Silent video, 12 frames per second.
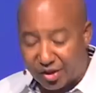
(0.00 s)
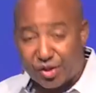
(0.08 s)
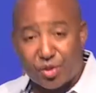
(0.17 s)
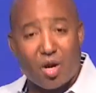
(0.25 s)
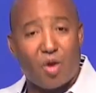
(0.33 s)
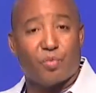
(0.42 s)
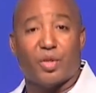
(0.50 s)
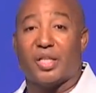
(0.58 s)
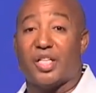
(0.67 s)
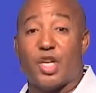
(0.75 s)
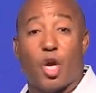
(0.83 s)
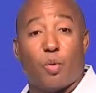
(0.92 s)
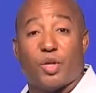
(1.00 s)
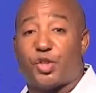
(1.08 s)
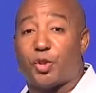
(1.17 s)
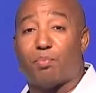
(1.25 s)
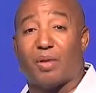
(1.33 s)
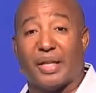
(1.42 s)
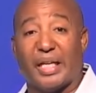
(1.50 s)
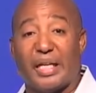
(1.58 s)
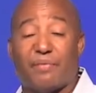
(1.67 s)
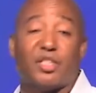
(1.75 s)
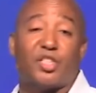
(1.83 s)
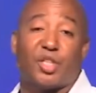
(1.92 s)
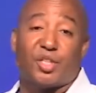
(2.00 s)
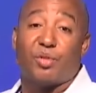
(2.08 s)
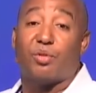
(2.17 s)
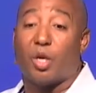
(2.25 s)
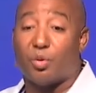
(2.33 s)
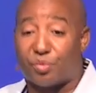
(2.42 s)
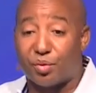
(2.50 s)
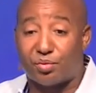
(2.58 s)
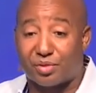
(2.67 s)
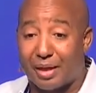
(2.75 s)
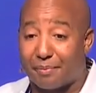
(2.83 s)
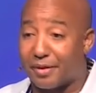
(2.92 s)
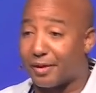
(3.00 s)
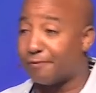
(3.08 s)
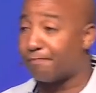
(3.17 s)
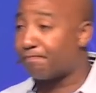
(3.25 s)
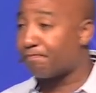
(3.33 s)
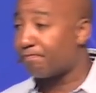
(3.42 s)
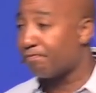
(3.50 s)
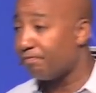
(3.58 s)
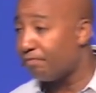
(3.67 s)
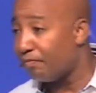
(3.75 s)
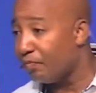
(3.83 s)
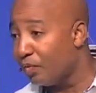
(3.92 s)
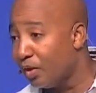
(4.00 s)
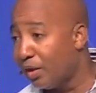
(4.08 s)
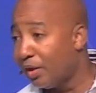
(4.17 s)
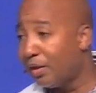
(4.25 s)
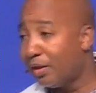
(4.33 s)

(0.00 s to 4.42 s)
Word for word: you don't really know what you believe until you go through something. That's right. That's right.